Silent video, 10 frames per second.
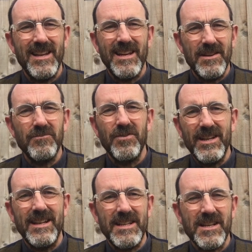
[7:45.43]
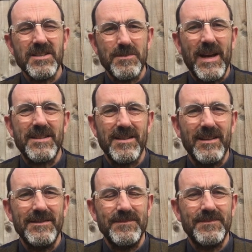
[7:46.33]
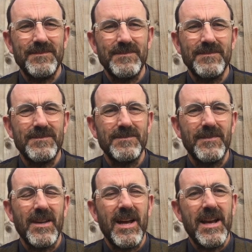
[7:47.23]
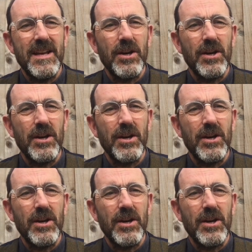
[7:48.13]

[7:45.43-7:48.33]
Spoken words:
It really does matter. And